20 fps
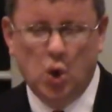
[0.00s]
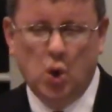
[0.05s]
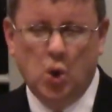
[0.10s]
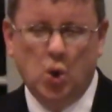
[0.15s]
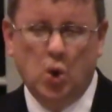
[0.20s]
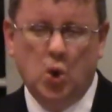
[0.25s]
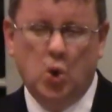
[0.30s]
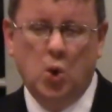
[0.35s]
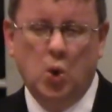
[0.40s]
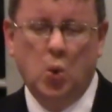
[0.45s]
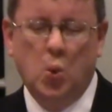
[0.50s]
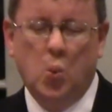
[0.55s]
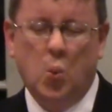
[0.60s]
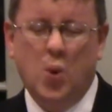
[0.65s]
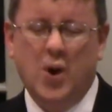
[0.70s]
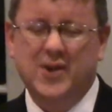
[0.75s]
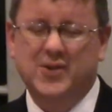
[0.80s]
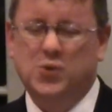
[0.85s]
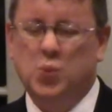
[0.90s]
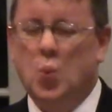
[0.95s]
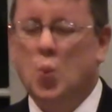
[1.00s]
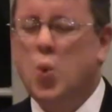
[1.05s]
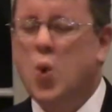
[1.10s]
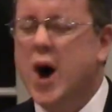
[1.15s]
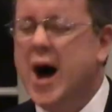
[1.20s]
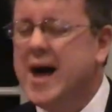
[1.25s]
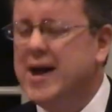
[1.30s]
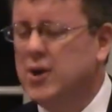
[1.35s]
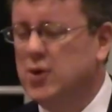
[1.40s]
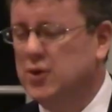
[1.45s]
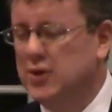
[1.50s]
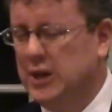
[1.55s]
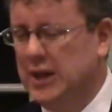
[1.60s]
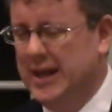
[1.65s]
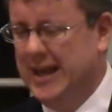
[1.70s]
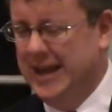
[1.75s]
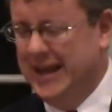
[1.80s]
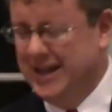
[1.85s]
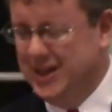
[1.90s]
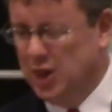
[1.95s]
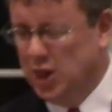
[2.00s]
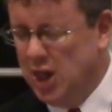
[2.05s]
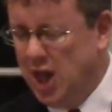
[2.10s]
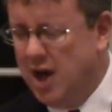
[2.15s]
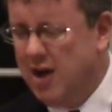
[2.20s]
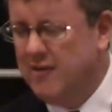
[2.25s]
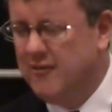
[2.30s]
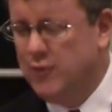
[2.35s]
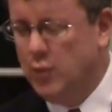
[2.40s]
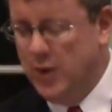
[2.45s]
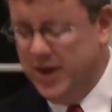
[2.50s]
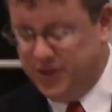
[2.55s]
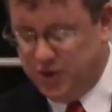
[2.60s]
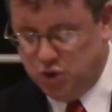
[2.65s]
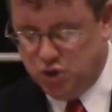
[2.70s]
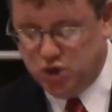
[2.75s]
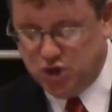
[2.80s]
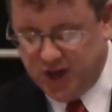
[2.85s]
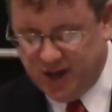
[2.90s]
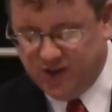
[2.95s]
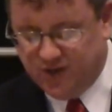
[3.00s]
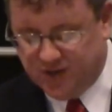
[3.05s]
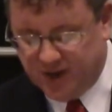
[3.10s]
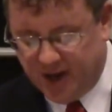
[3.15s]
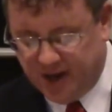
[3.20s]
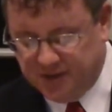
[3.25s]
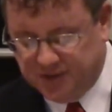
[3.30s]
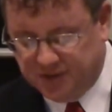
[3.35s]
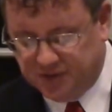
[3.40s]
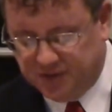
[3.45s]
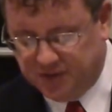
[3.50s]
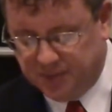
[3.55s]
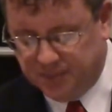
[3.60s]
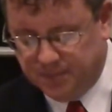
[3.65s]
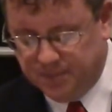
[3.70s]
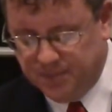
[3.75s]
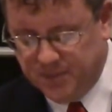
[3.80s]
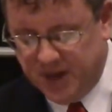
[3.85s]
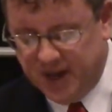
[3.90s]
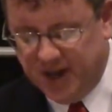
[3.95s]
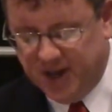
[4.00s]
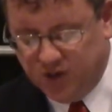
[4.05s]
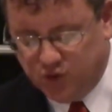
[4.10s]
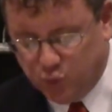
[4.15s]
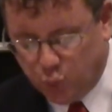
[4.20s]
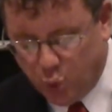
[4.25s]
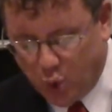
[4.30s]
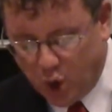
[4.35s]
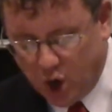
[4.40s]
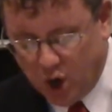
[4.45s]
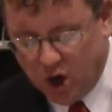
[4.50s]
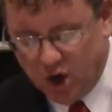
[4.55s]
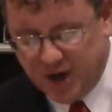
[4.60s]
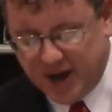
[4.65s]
who was wildly in love with Jesus, his word,